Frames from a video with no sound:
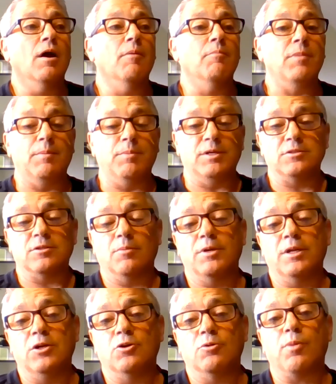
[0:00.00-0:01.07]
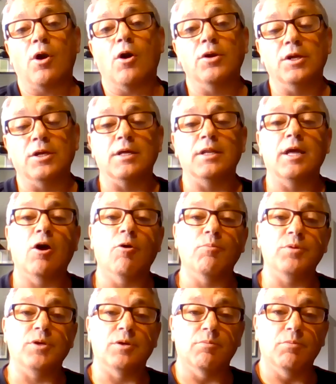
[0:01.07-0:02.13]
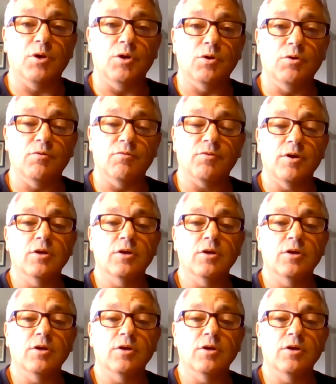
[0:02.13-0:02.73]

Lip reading: Maybe somebody in your party can help you move